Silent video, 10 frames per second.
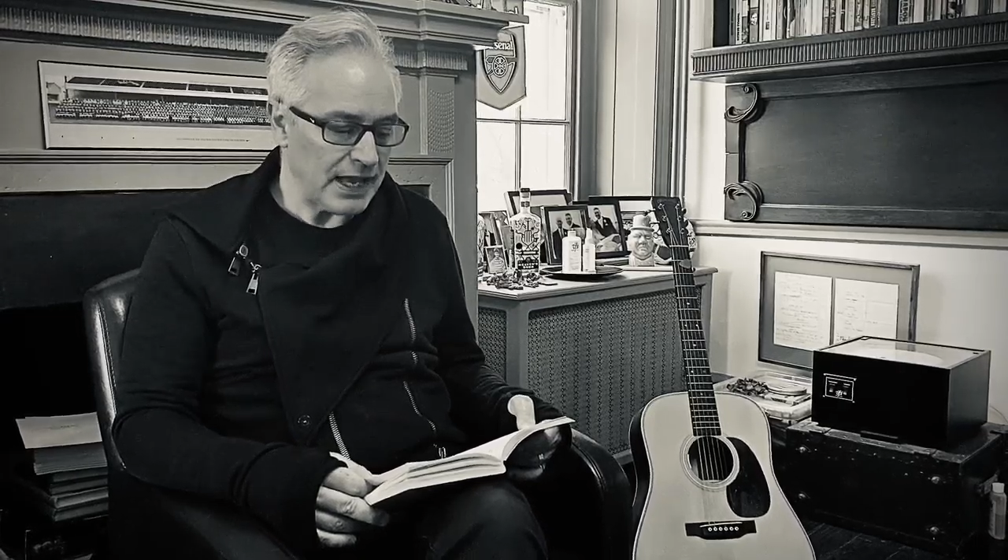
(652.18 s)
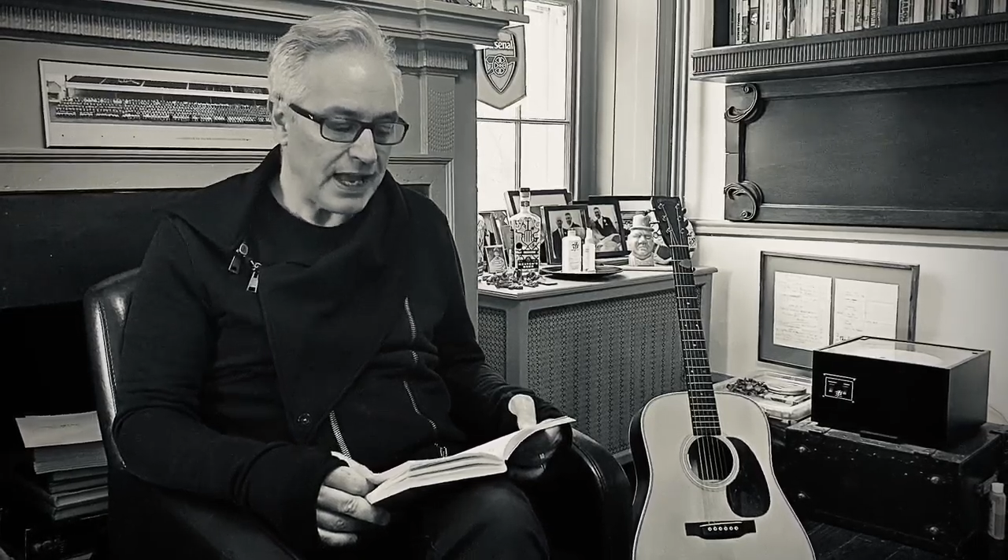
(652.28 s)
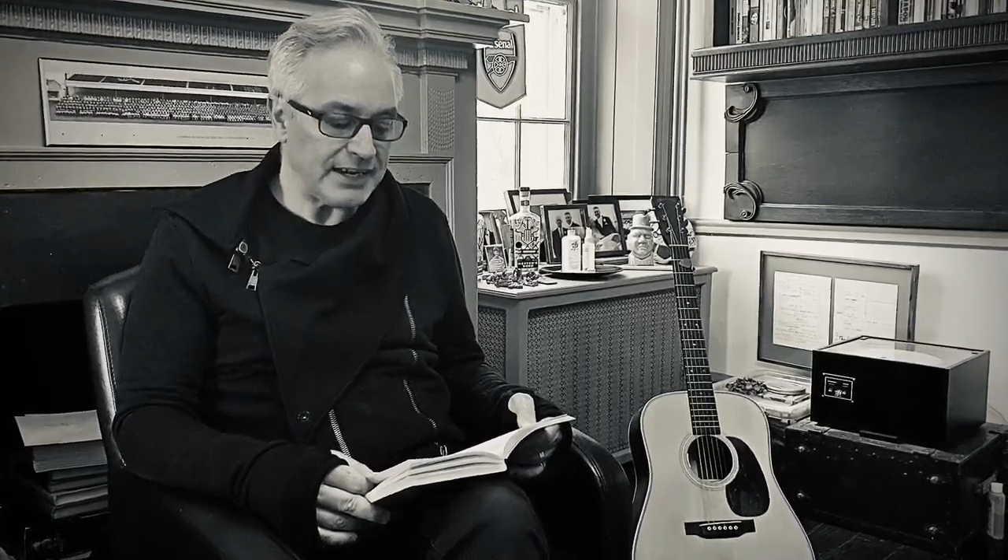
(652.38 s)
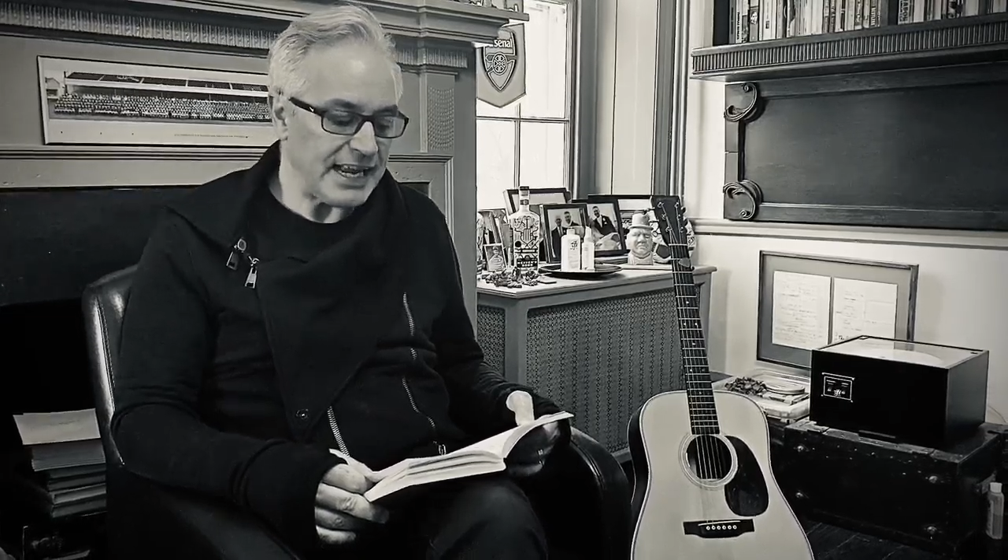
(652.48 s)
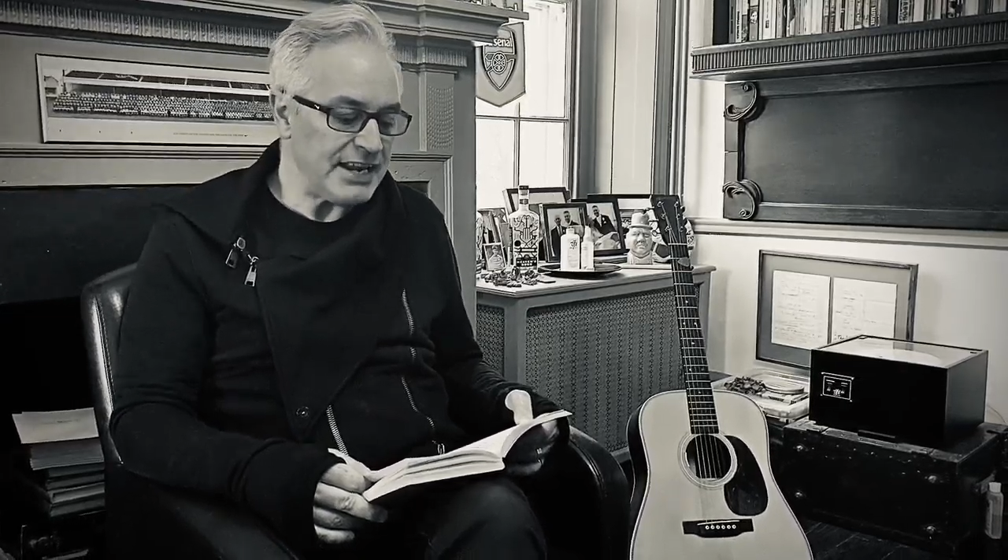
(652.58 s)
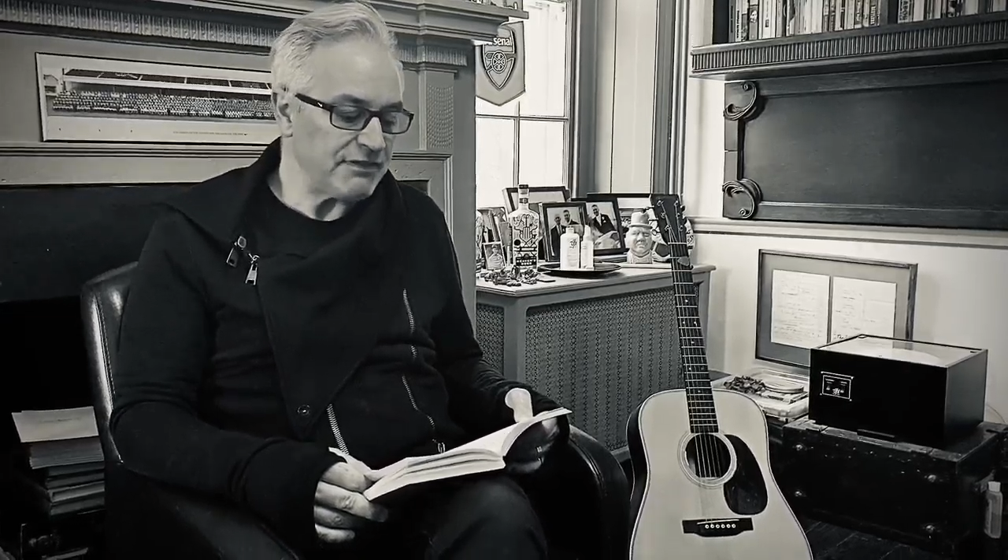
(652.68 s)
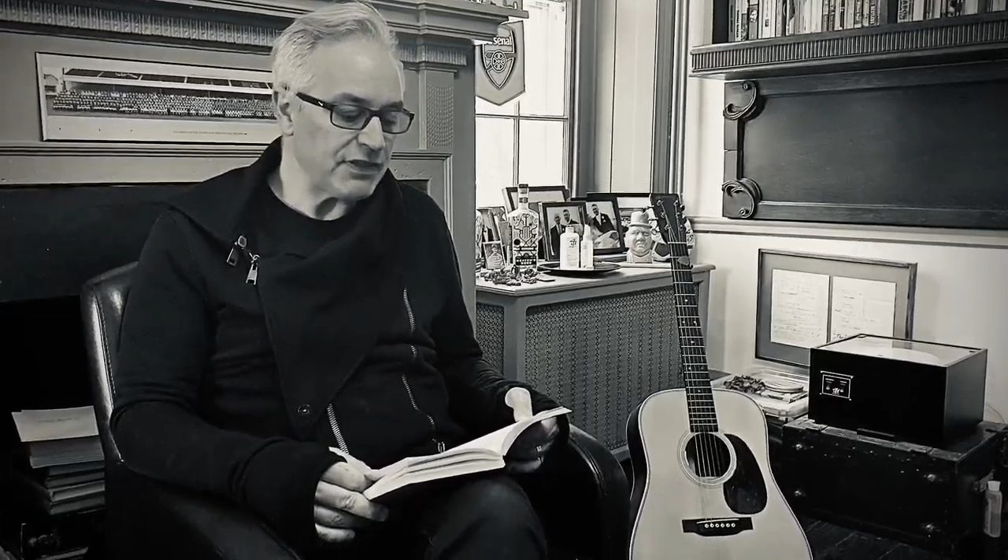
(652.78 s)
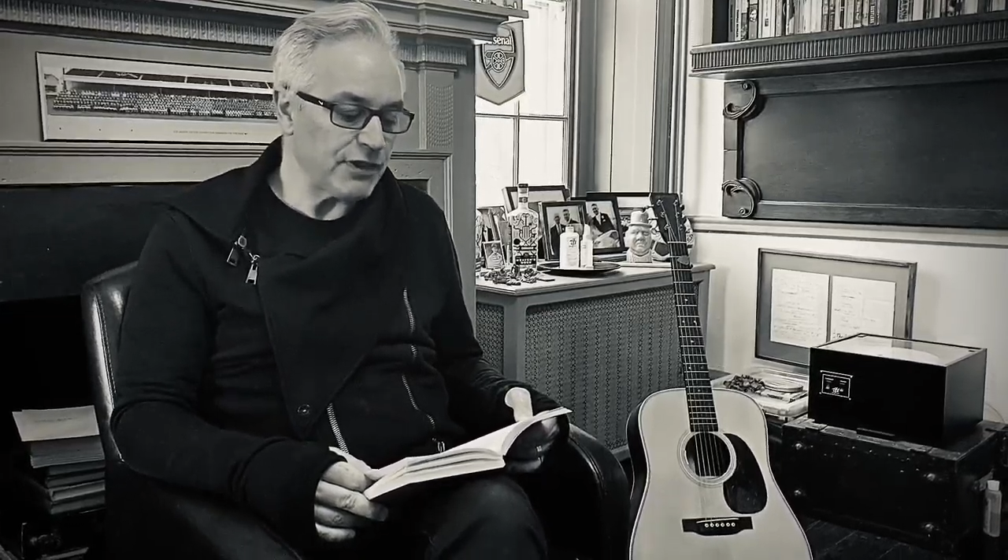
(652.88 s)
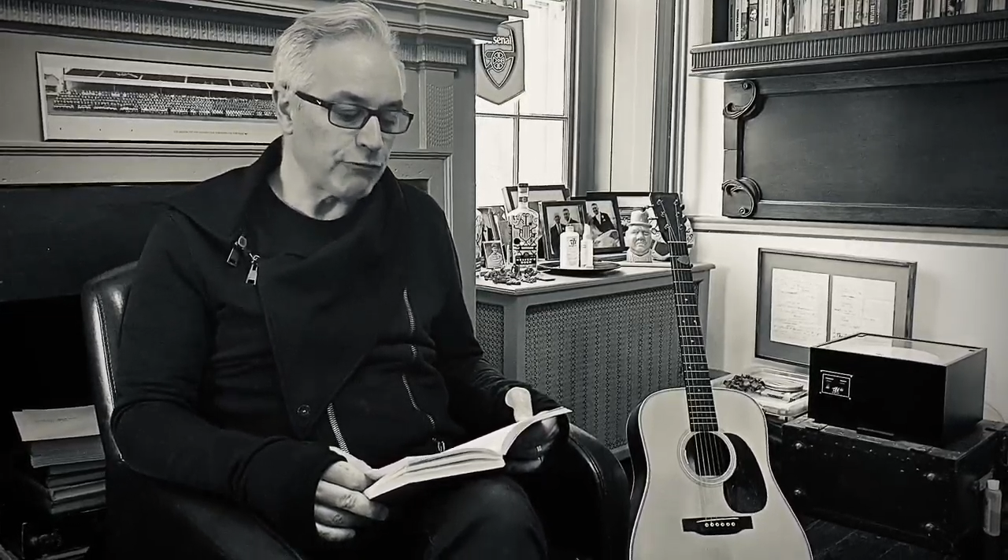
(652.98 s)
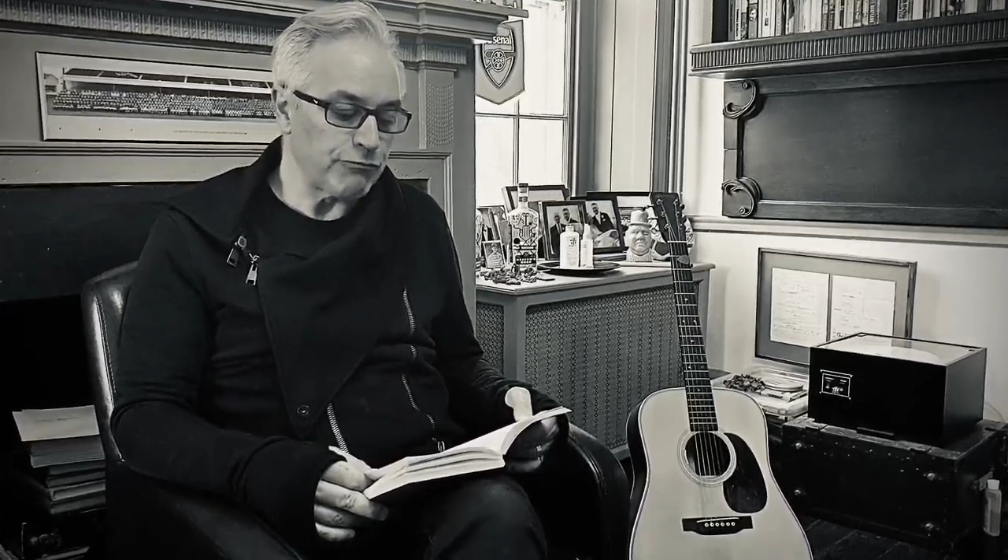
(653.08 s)
And
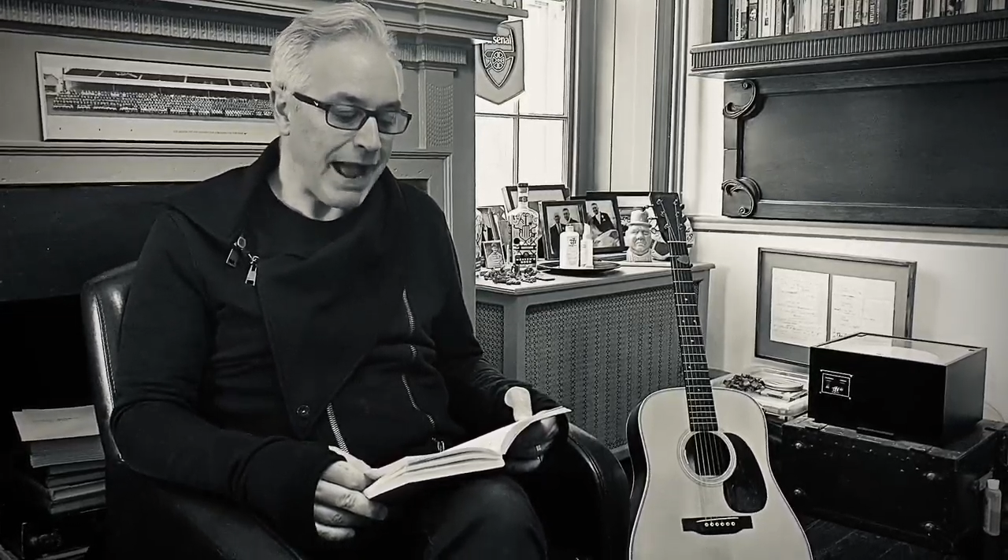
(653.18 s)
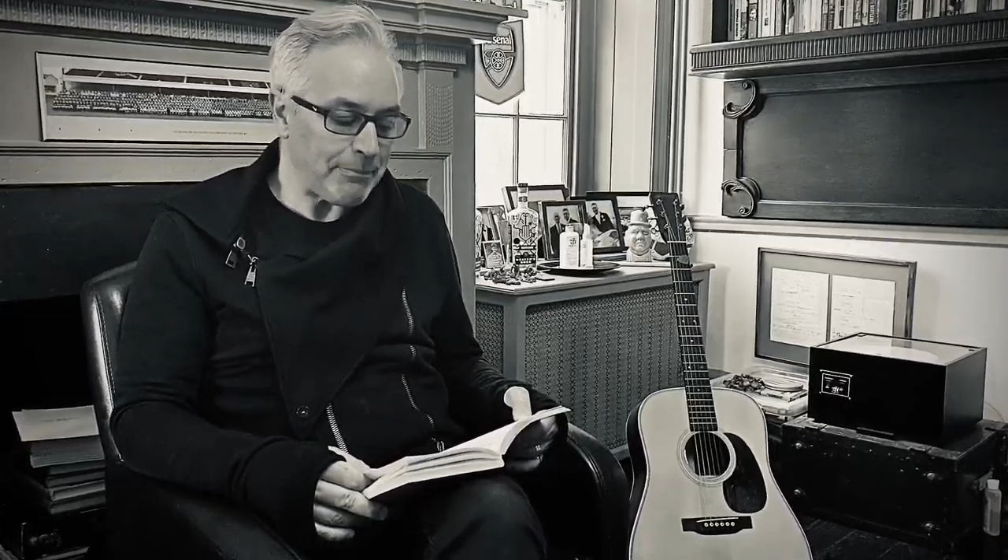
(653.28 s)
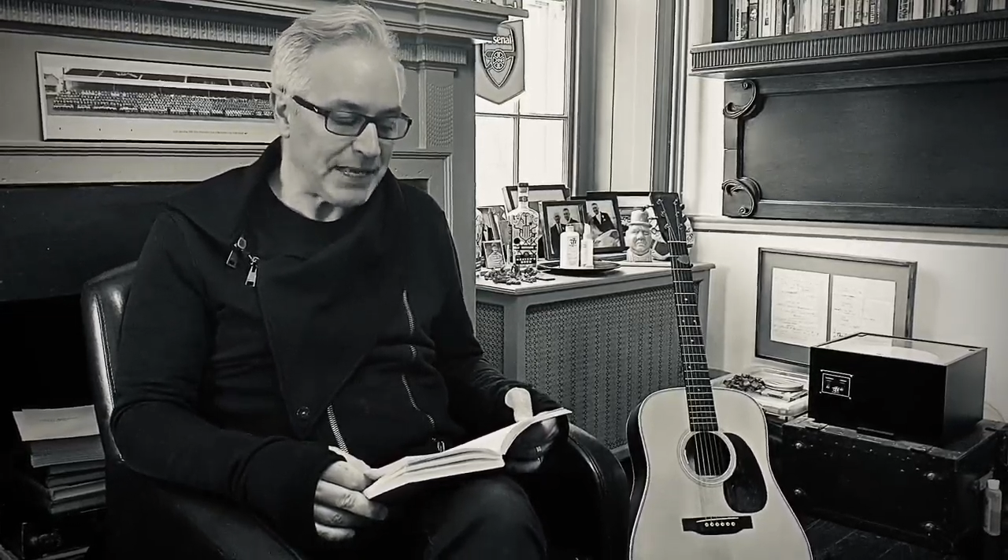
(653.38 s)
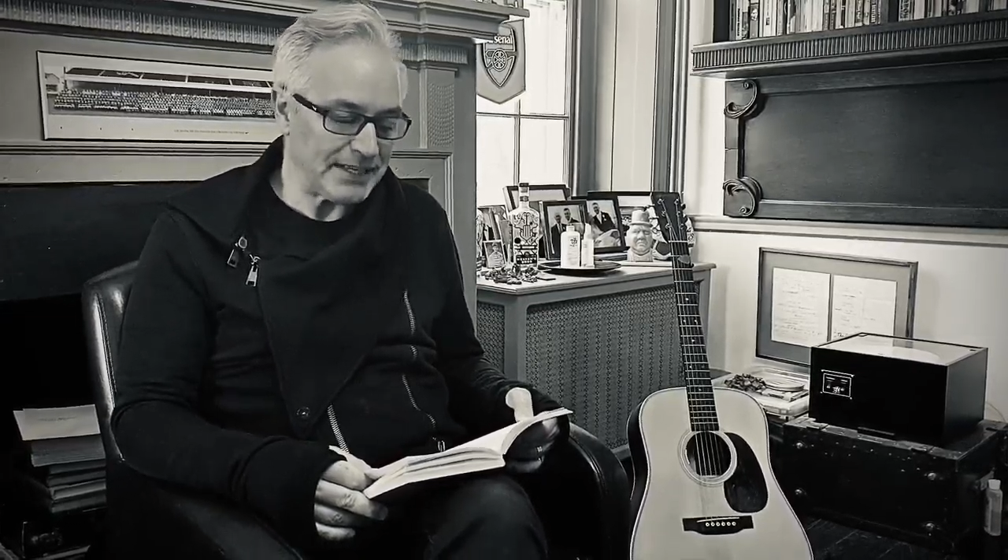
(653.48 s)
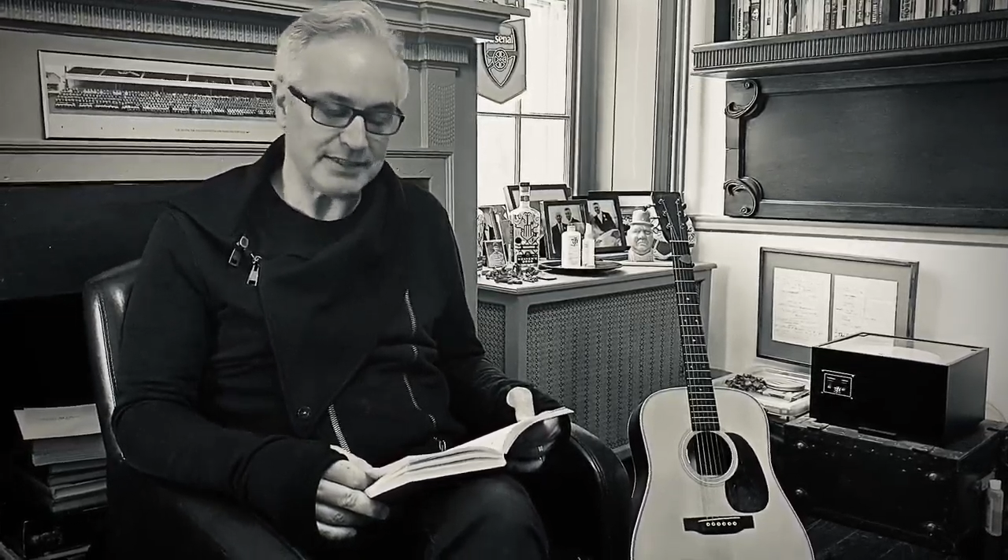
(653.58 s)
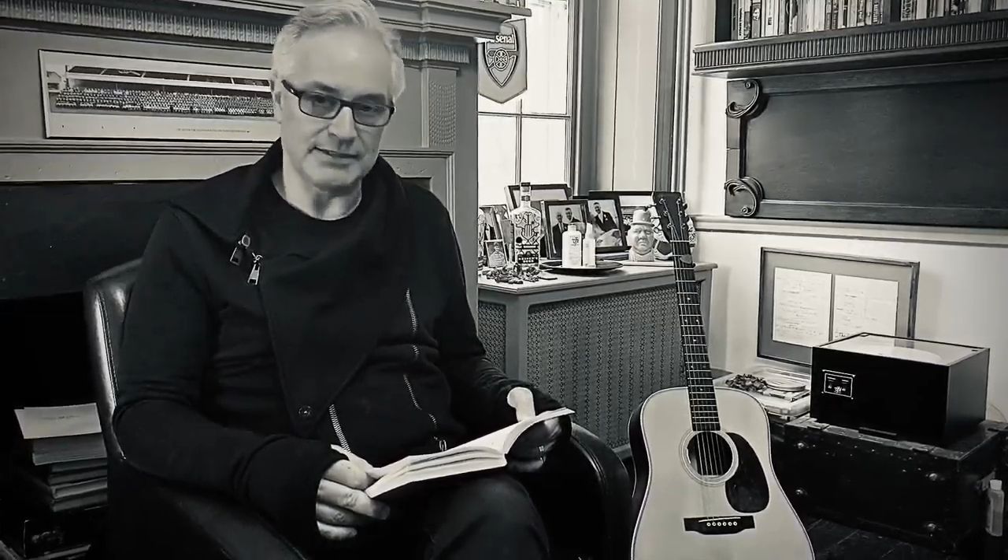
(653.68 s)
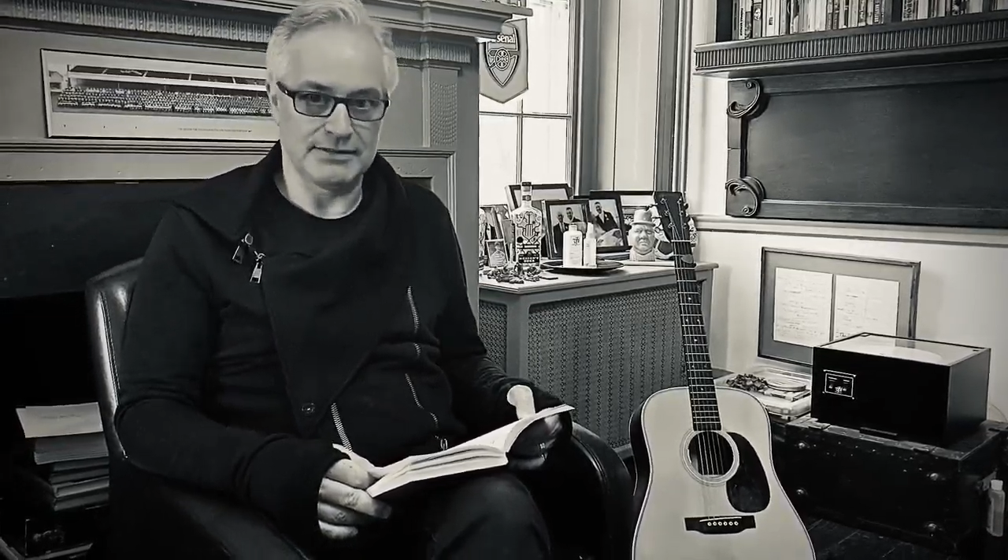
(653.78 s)
even the rabbit,